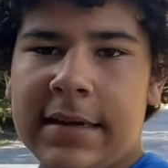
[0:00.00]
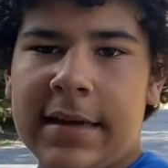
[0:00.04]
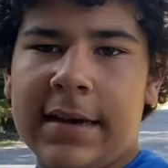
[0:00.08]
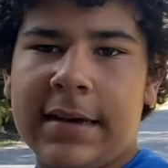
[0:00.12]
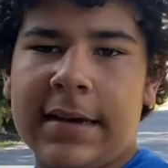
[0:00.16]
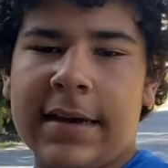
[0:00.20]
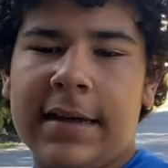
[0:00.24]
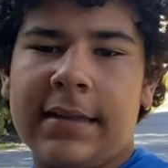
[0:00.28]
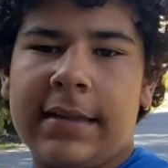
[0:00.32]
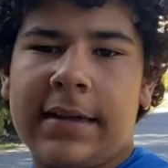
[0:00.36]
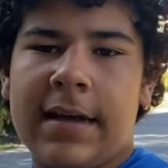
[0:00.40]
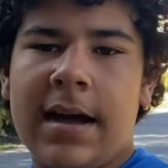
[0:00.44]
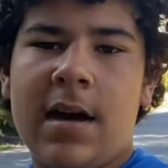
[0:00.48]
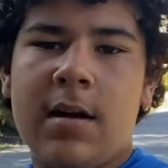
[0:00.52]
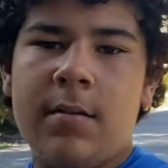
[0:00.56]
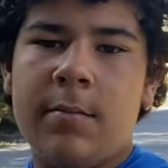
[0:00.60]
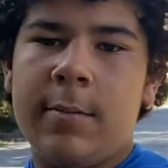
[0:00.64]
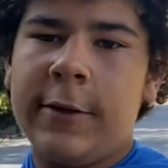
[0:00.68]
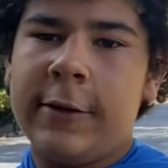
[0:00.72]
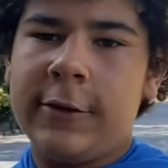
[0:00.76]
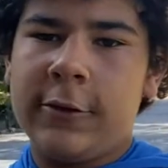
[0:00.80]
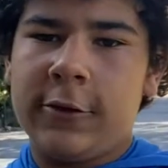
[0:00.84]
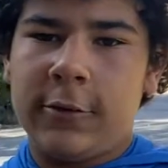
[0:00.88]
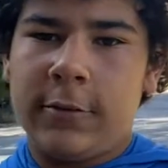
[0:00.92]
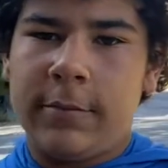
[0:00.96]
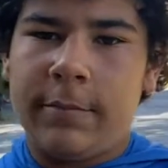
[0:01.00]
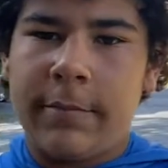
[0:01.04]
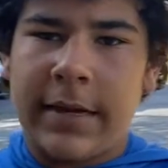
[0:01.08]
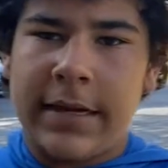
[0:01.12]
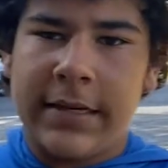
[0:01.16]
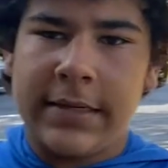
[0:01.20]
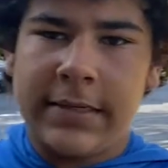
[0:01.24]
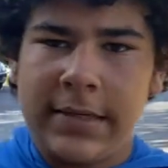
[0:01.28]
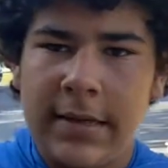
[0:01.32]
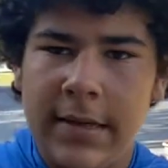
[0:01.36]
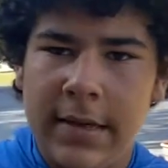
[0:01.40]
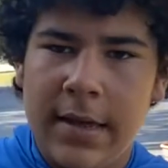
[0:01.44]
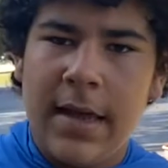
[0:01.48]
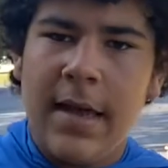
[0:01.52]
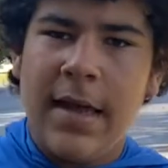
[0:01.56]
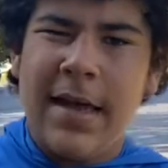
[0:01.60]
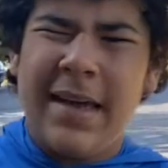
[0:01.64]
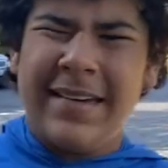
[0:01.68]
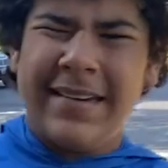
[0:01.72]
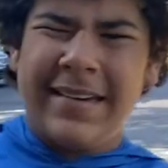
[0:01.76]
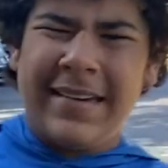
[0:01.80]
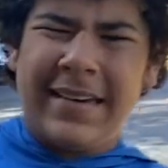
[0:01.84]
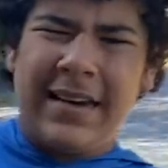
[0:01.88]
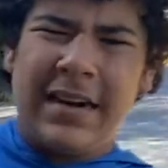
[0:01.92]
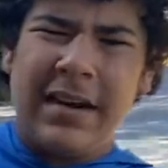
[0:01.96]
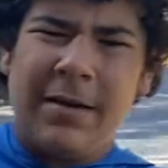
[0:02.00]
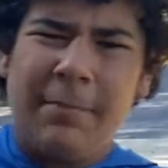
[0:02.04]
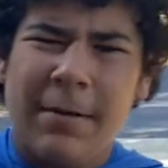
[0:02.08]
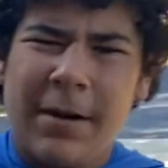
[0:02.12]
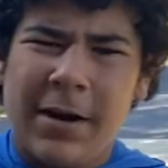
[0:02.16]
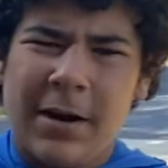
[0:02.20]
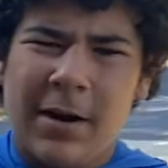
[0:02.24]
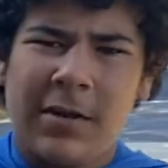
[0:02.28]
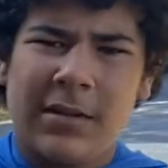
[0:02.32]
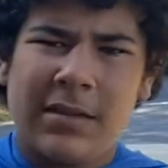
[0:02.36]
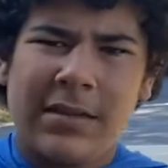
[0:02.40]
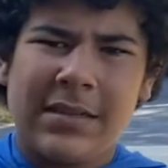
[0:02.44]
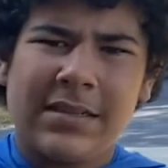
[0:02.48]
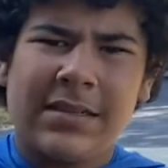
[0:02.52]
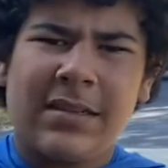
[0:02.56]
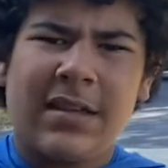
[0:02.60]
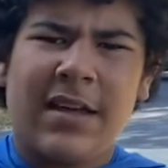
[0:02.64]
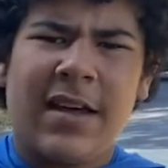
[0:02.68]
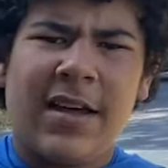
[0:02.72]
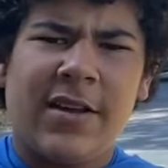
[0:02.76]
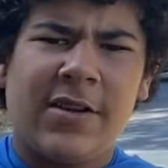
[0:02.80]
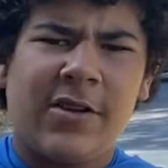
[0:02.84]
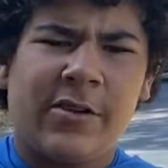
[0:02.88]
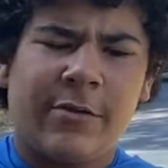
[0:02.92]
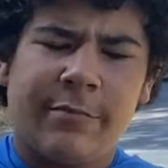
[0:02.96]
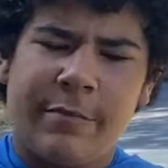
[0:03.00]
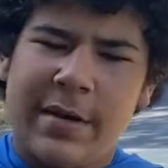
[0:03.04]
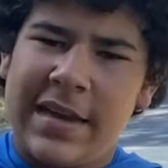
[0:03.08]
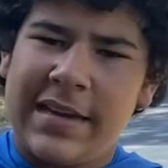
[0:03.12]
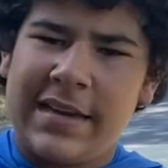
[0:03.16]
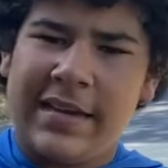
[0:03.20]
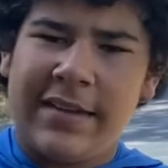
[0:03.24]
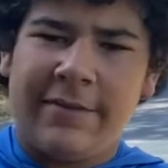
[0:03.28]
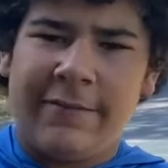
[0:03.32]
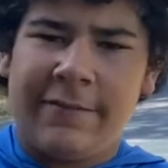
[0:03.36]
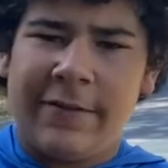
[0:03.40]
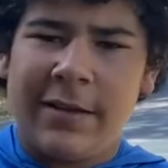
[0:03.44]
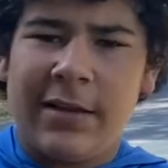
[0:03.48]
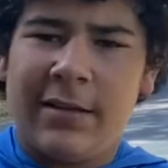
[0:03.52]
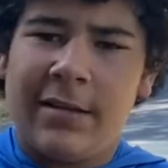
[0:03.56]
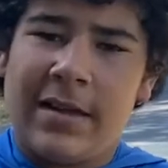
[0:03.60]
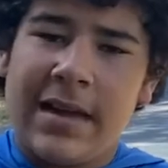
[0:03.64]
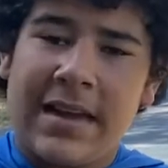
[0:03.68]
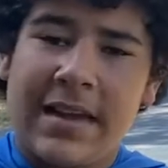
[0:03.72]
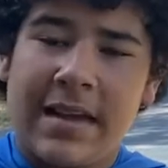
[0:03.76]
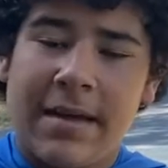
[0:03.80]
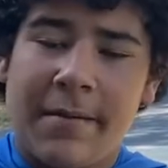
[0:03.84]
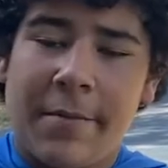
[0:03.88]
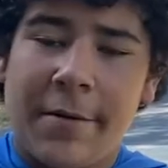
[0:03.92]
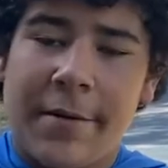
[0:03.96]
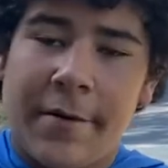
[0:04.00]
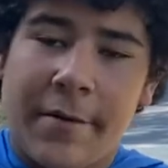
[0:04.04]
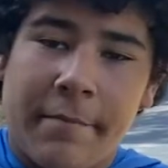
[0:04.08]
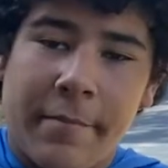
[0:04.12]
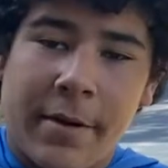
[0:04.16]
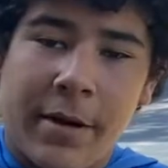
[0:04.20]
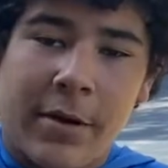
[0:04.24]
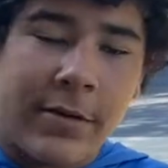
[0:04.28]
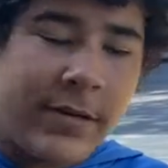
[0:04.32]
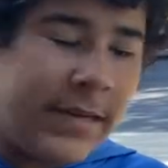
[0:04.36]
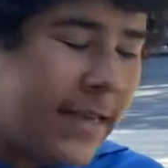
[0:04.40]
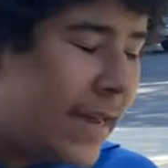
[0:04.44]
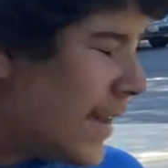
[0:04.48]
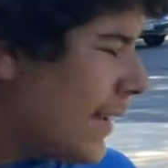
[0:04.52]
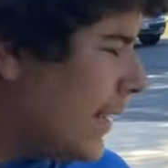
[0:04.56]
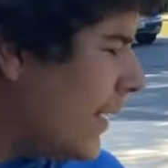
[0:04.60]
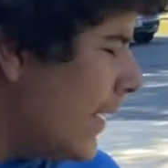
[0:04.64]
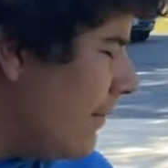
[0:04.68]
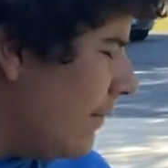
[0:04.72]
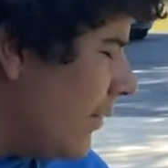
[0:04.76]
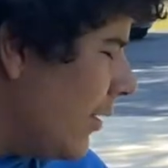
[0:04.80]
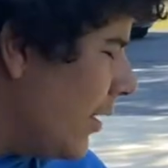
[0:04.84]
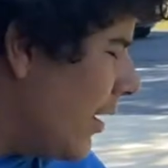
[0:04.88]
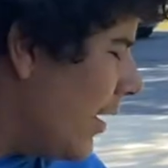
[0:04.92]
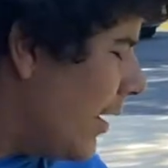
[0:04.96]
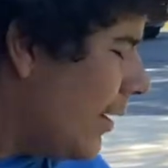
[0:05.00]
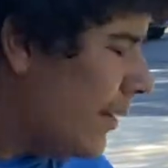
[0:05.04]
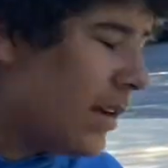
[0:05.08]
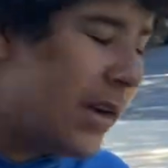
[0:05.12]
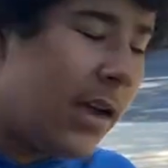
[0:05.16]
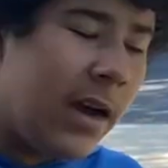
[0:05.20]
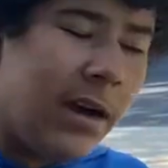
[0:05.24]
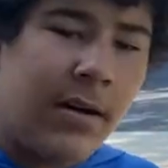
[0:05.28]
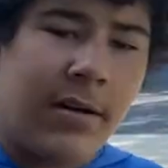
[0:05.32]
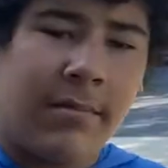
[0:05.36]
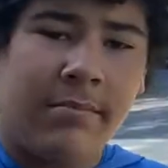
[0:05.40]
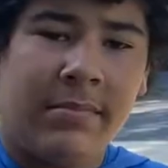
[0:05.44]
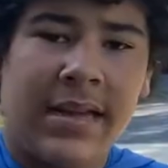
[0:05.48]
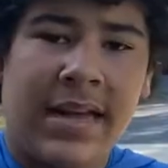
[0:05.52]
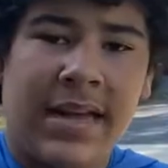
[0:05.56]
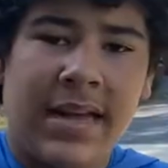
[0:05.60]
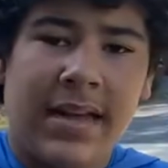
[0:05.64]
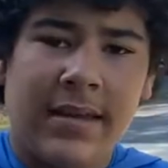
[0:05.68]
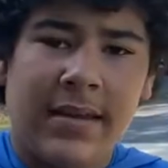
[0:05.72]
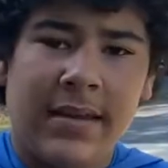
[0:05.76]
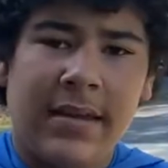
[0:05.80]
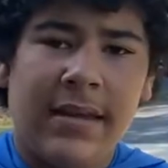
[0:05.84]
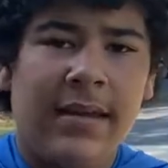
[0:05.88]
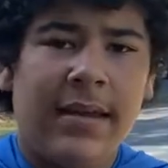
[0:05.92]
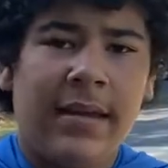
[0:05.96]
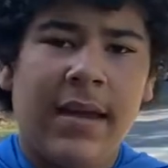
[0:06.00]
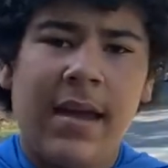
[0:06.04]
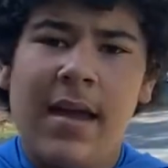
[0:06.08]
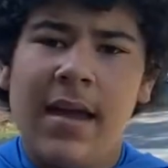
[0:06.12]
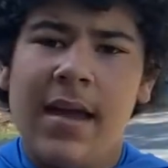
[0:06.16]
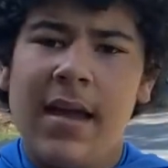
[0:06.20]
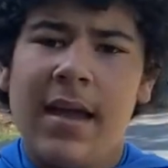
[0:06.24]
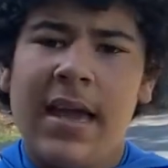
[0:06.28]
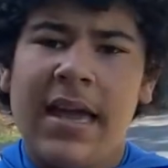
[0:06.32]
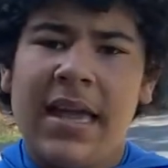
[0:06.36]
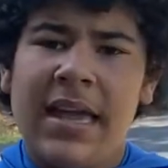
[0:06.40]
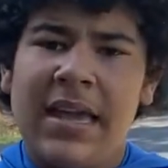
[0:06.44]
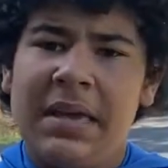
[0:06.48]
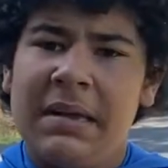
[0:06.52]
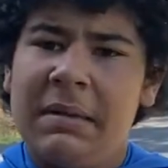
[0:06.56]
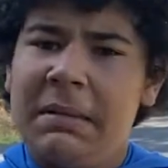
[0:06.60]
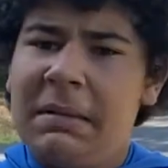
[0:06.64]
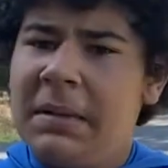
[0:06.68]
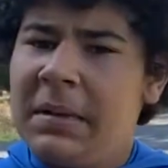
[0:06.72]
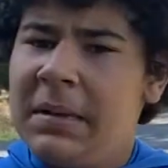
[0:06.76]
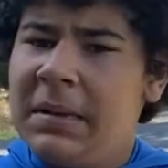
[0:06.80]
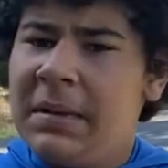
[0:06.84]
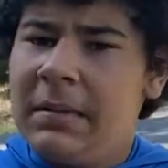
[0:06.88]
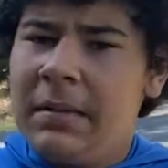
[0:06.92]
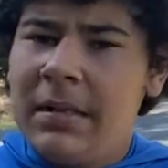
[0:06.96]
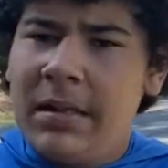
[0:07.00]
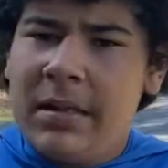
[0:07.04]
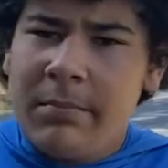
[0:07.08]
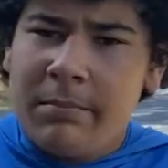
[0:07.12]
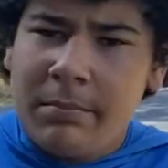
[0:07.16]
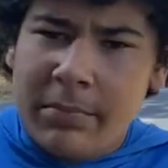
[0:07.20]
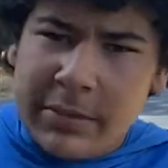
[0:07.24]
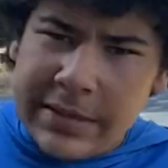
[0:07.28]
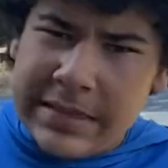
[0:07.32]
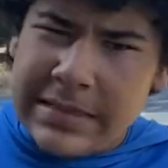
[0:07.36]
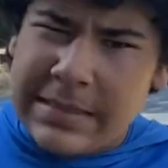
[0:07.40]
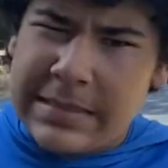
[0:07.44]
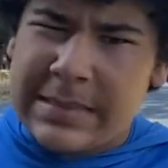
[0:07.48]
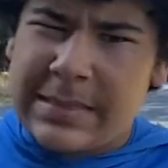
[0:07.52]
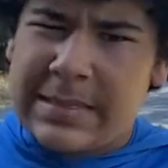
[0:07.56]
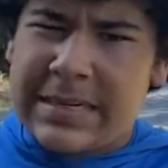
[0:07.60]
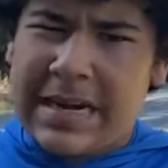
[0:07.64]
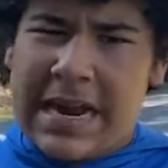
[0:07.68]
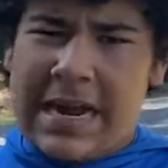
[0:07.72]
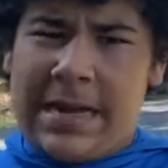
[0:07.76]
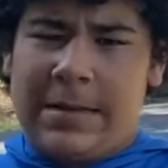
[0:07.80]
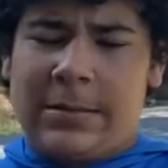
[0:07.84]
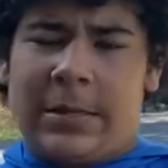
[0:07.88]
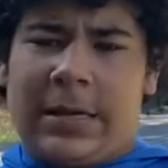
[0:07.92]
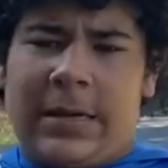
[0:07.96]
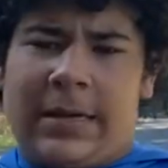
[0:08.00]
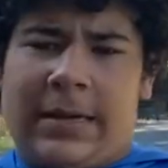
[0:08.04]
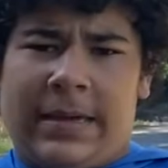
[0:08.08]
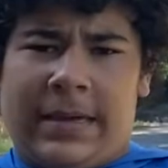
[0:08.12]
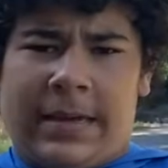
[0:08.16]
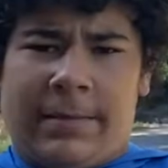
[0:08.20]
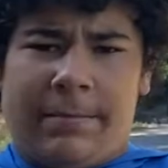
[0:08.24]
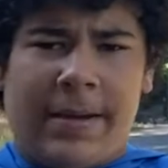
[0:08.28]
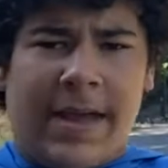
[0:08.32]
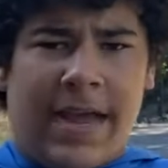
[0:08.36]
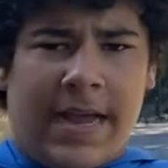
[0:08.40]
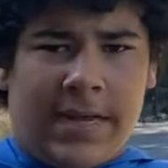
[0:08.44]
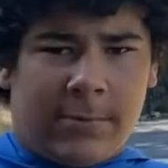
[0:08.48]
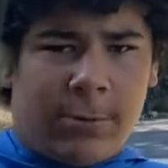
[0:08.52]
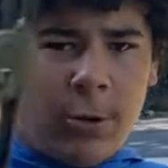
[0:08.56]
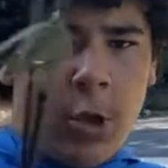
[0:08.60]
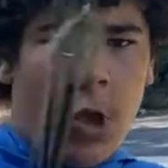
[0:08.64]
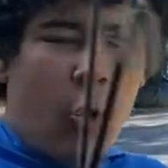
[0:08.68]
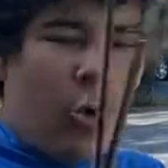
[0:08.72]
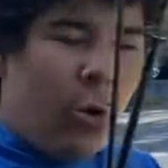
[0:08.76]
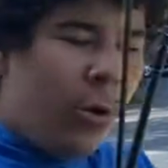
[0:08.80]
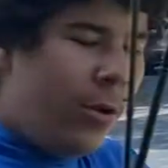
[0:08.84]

I got the combos. We're about to get up here on this ledge to make it feel like I'm on a boat deck, even though I know I'm not. Please subscribe so I can get a bass boat.